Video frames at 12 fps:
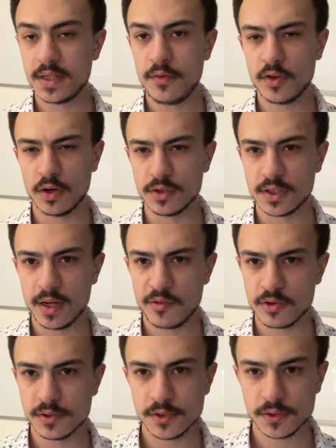if you notice a
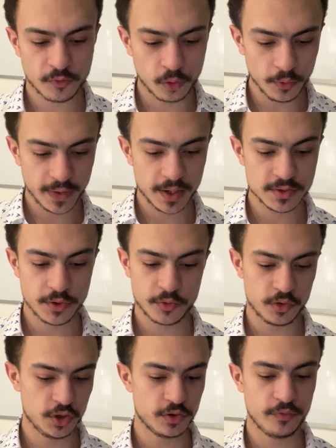difference.
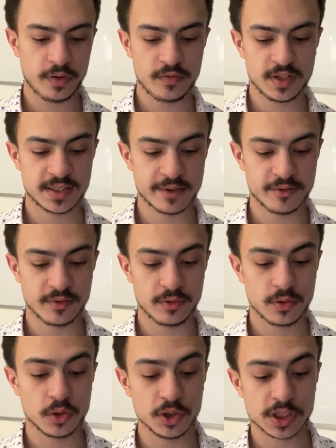4,357
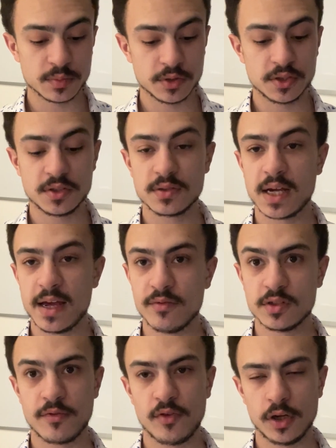customers gave us
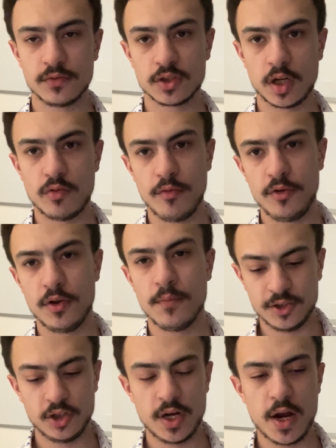a 5-star review.
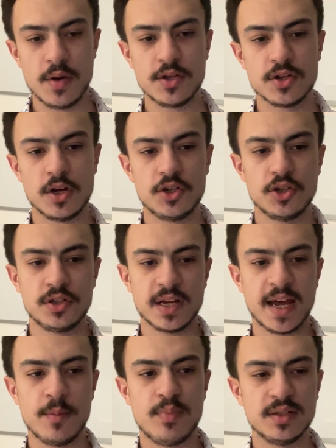So I know it's not just
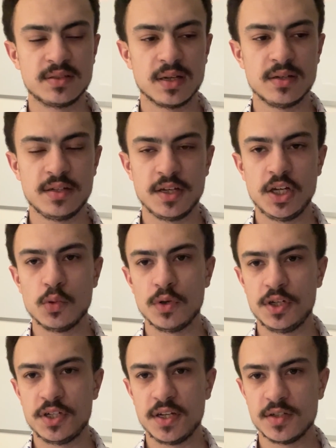a percentage,
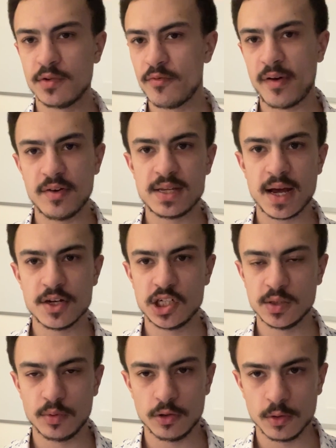which isn't very
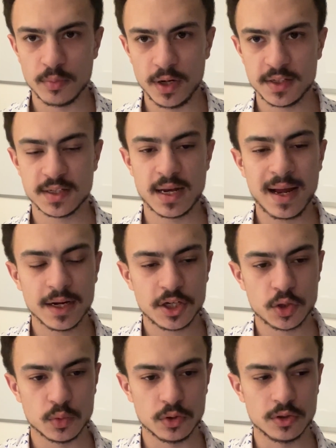tangible, but it's an
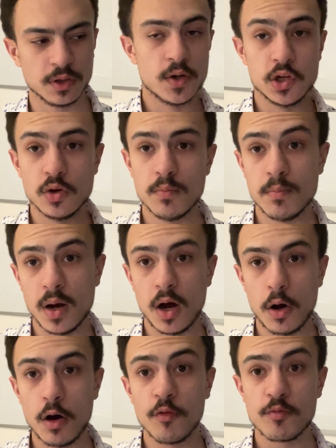actual number
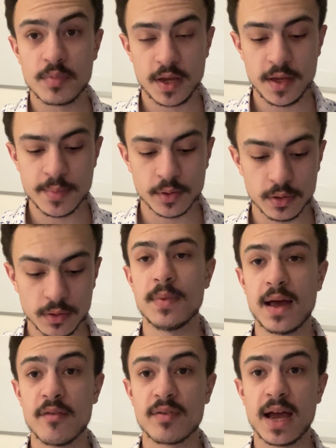of people that
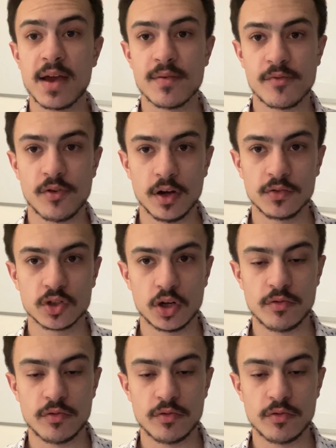have gave a 5-star